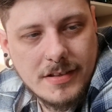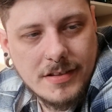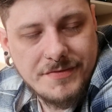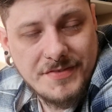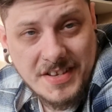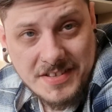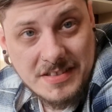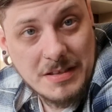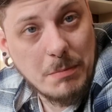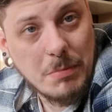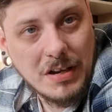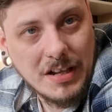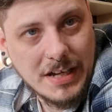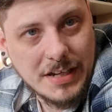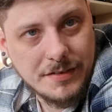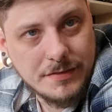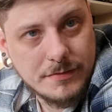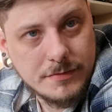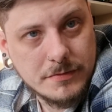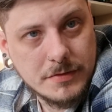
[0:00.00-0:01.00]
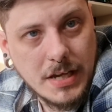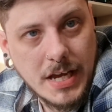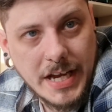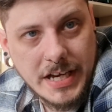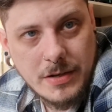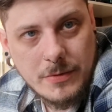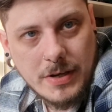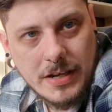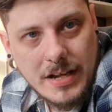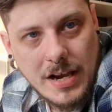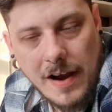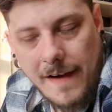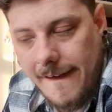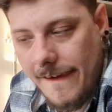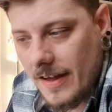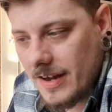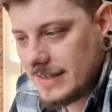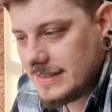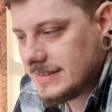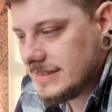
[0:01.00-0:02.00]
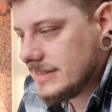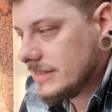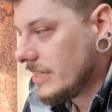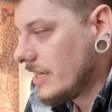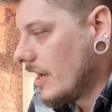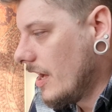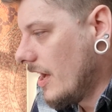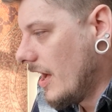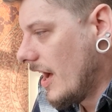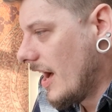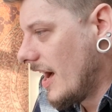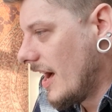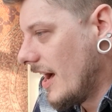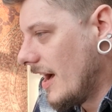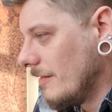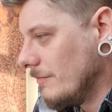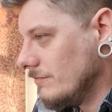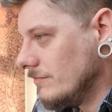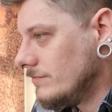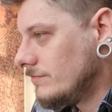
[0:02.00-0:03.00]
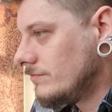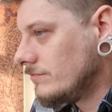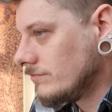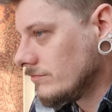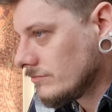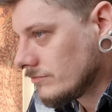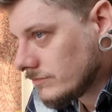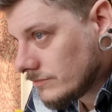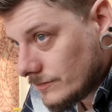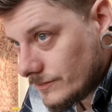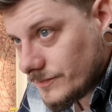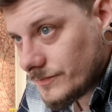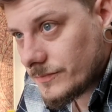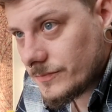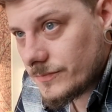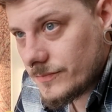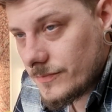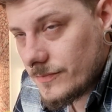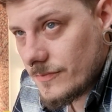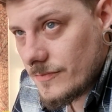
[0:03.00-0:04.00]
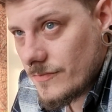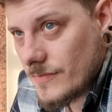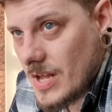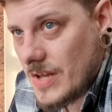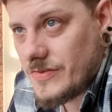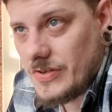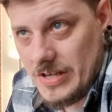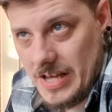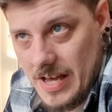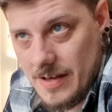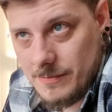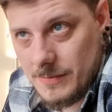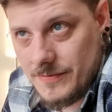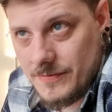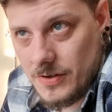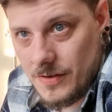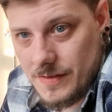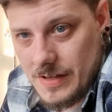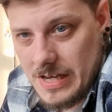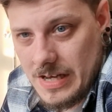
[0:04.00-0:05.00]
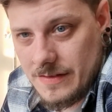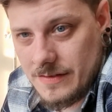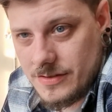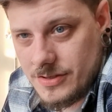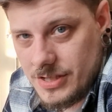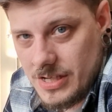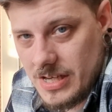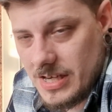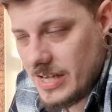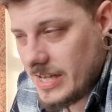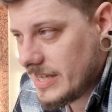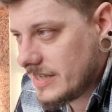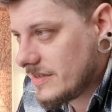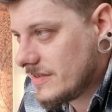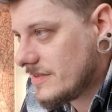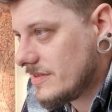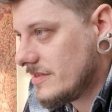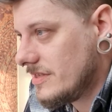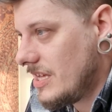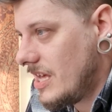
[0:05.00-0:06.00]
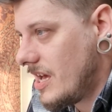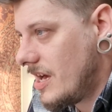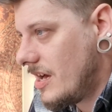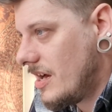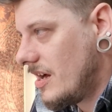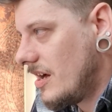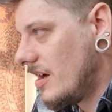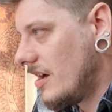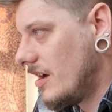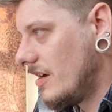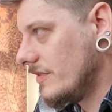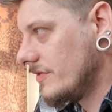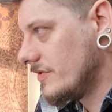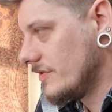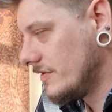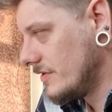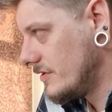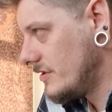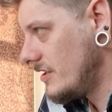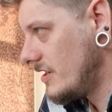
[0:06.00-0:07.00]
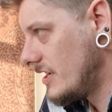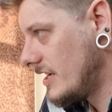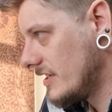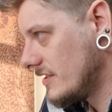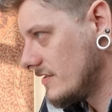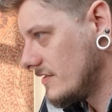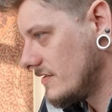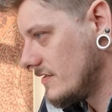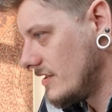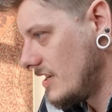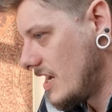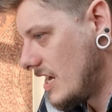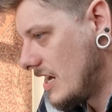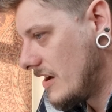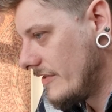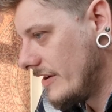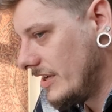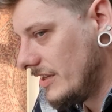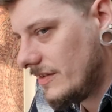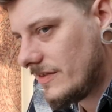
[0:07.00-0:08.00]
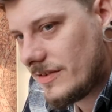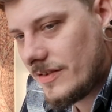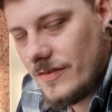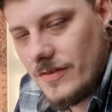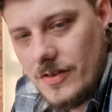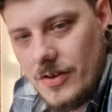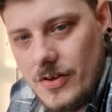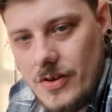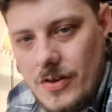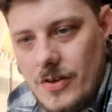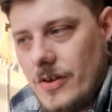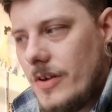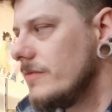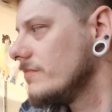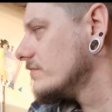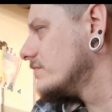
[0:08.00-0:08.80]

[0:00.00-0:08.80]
That's the plan, anyway. So yeah, we've got that, the GNX, the GNX, the R8, the